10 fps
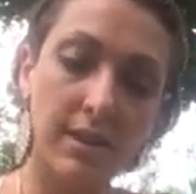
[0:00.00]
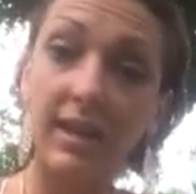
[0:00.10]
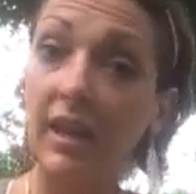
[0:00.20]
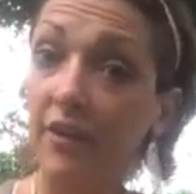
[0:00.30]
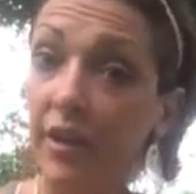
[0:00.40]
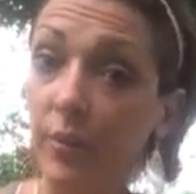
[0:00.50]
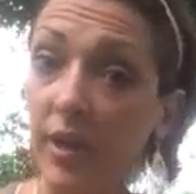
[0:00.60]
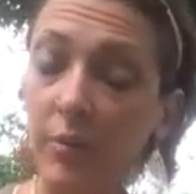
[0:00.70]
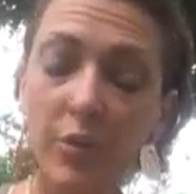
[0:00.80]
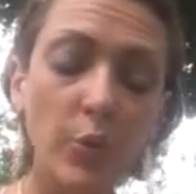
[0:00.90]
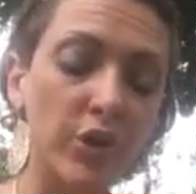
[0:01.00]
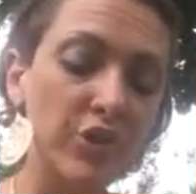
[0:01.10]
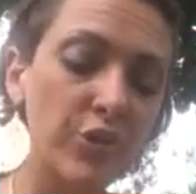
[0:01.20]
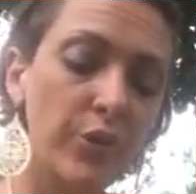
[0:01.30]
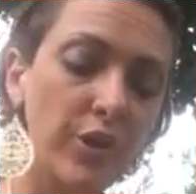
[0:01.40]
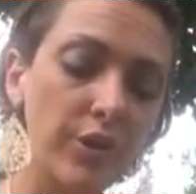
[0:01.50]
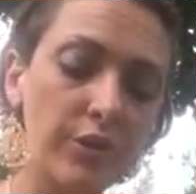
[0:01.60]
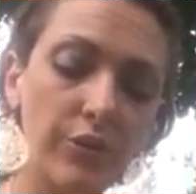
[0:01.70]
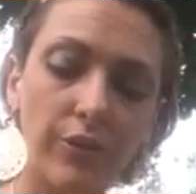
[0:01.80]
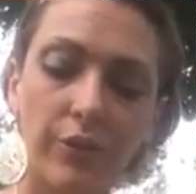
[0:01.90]
get carried away with one or two
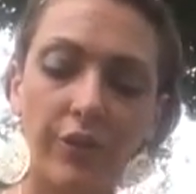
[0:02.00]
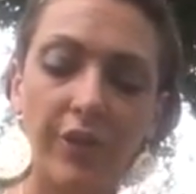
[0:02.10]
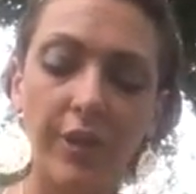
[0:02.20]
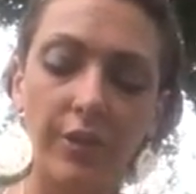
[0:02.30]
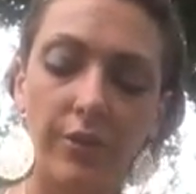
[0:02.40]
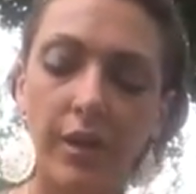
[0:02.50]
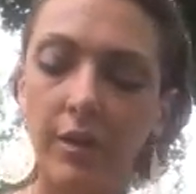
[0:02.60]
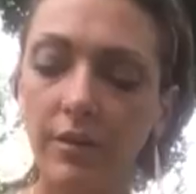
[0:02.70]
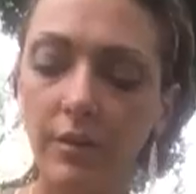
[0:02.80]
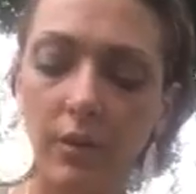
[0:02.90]
cards, because I can do that.